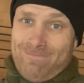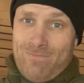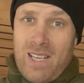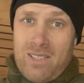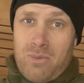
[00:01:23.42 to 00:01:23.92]

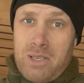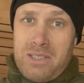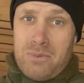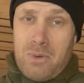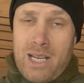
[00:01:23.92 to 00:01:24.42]
That's the
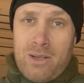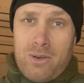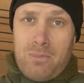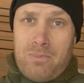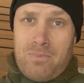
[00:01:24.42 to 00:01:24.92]
reason why
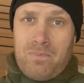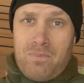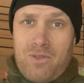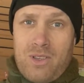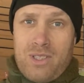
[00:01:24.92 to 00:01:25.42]
no
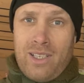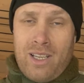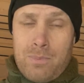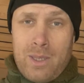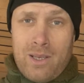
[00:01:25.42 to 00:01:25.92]
fishing
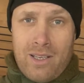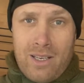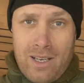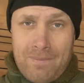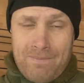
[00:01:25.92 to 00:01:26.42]
has been done
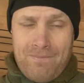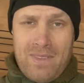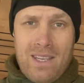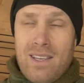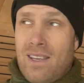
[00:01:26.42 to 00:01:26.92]
yet.
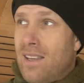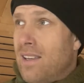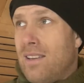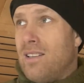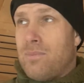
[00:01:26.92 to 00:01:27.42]

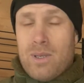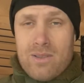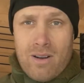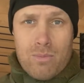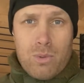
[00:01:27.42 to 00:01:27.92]
It's been
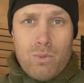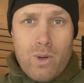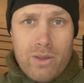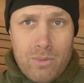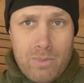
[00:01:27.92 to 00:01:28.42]
terrible
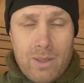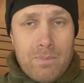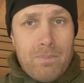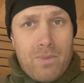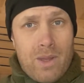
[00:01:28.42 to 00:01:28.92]
weather, but
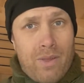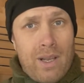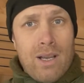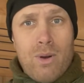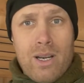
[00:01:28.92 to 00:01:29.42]
the
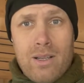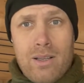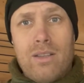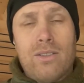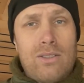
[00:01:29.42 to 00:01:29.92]
thing I want
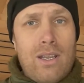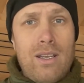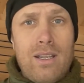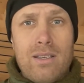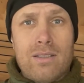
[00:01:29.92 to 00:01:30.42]
to say
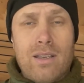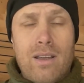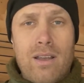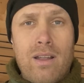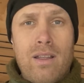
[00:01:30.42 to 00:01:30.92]
is uh,